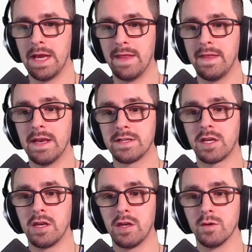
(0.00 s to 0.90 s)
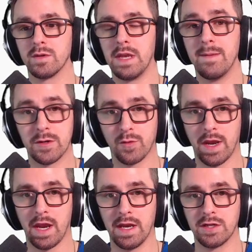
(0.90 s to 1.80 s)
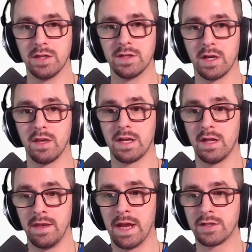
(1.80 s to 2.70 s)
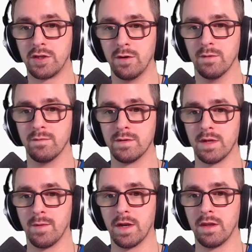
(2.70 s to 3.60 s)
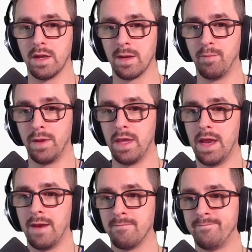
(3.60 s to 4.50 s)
And then it's going to use image recognition to click the next two. So I'm going to click play.